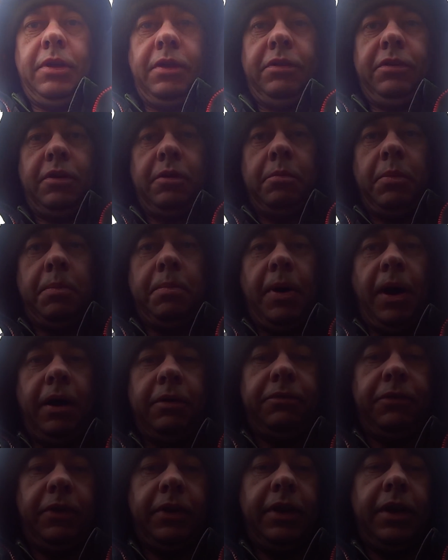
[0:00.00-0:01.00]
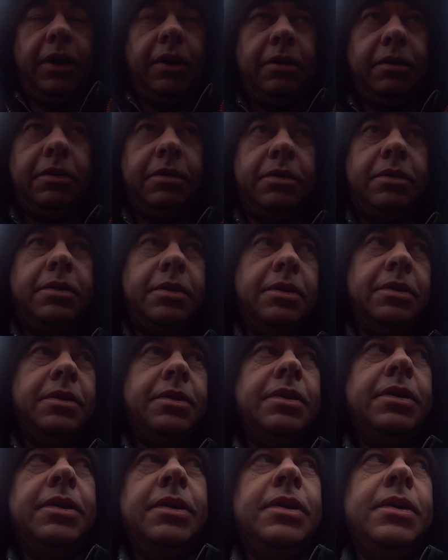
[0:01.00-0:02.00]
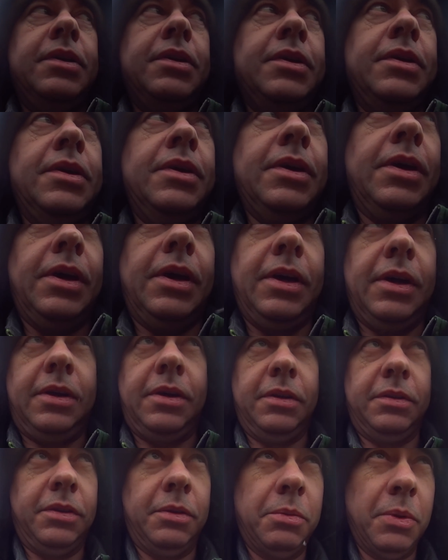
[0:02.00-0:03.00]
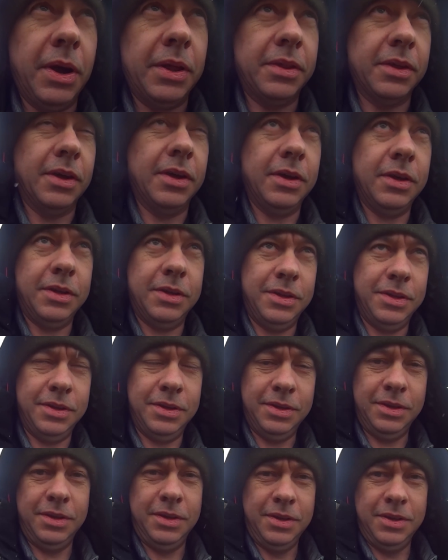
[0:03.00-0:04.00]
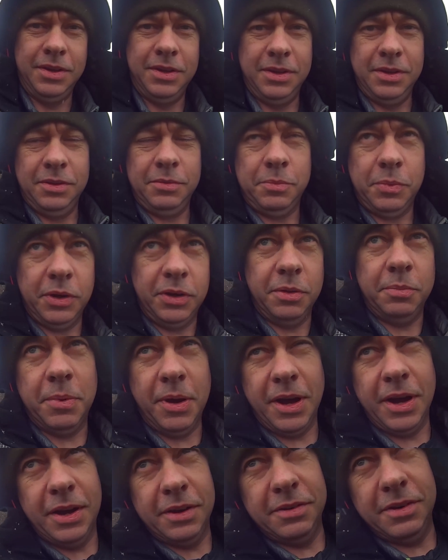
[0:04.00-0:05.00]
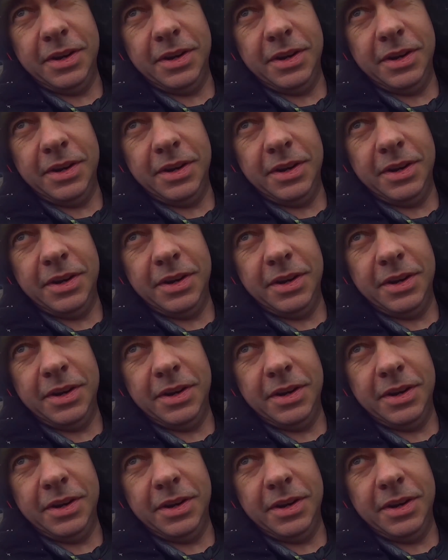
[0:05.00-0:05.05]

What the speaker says: This is going to be bad video because the weather is pretty bad.